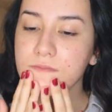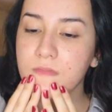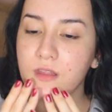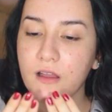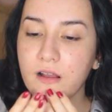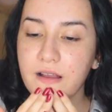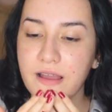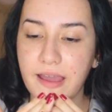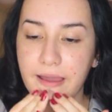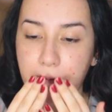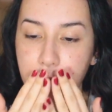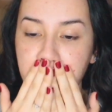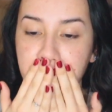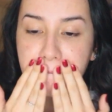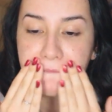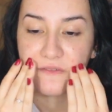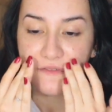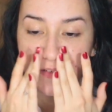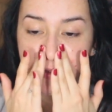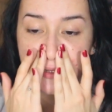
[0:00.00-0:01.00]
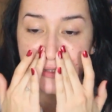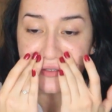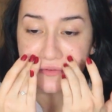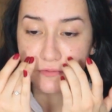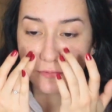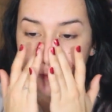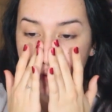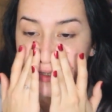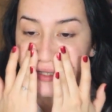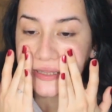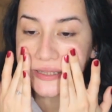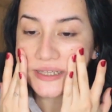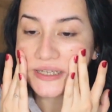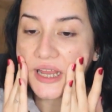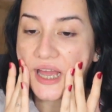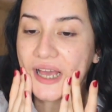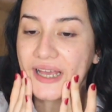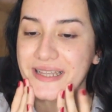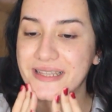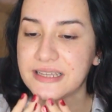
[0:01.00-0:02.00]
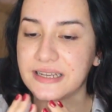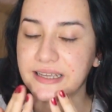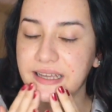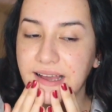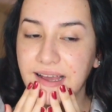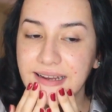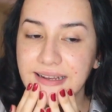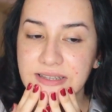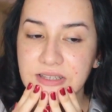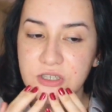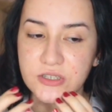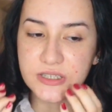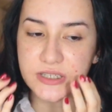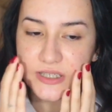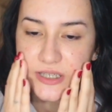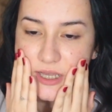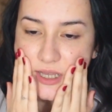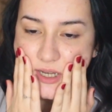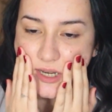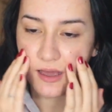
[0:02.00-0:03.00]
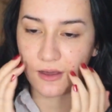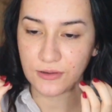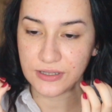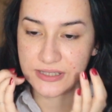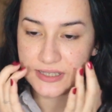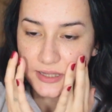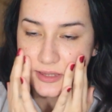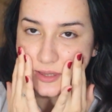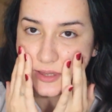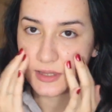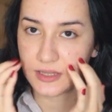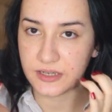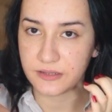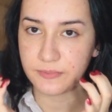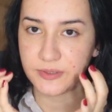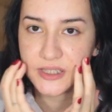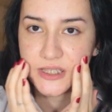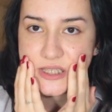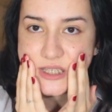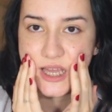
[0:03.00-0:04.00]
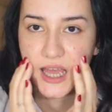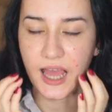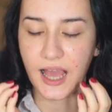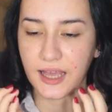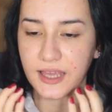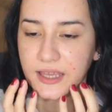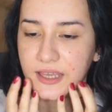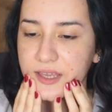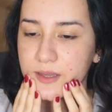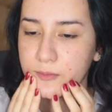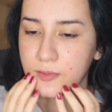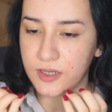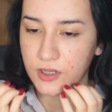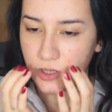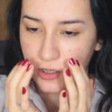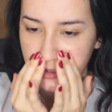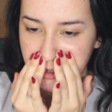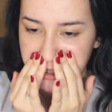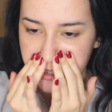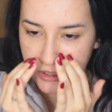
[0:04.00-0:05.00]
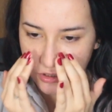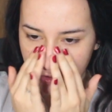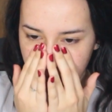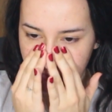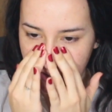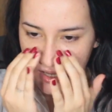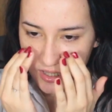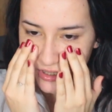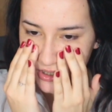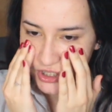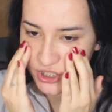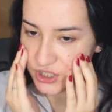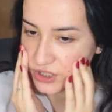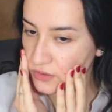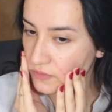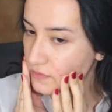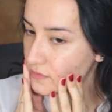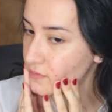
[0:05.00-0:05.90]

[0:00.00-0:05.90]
Okay, it feels really nice and it got into the skin. Now it's a little bit tacky, but not too much.